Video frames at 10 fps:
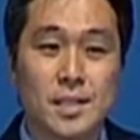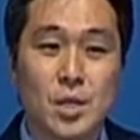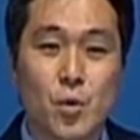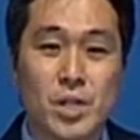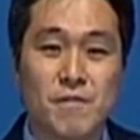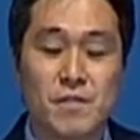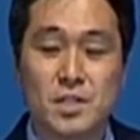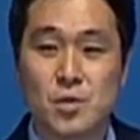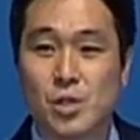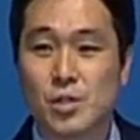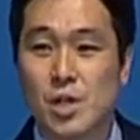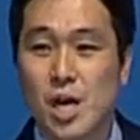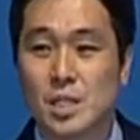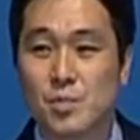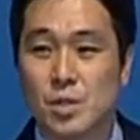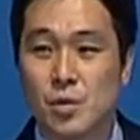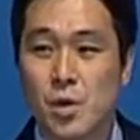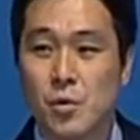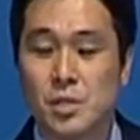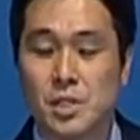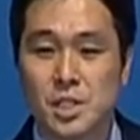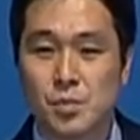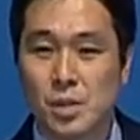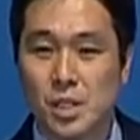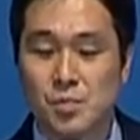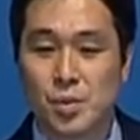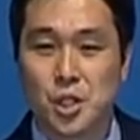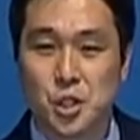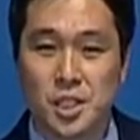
when he first went to the hospital, what was his blood pressure?